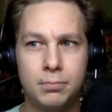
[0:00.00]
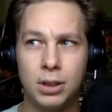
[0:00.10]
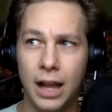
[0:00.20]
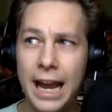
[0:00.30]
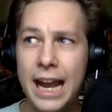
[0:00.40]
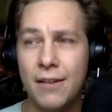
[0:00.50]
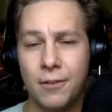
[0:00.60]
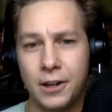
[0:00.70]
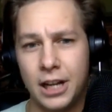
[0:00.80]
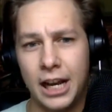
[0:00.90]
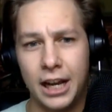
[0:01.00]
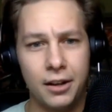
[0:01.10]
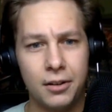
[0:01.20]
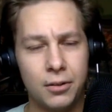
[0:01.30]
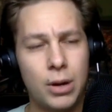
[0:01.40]
play every
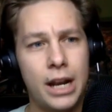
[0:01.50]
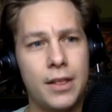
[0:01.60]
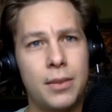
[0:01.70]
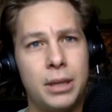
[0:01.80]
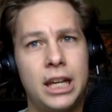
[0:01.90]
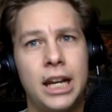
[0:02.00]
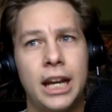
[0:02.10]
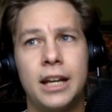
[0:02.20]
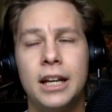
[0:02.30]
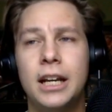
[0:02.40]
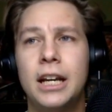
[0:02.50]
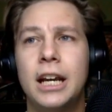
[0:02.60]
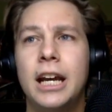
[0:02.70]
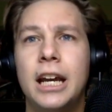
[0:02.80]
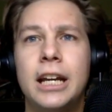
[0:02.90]
day right at the beginning.
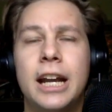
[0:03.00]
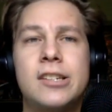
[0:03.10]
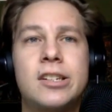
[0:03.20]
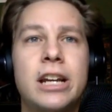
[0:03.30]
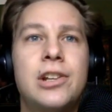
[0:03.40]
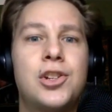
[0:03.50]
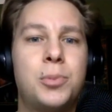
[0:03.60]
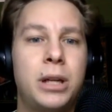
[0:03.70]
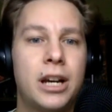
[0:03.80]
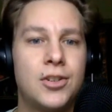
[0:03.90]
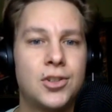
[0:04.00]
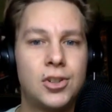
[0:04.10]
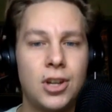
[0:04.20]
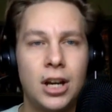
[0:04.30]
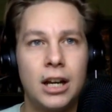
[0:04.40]
And I say this because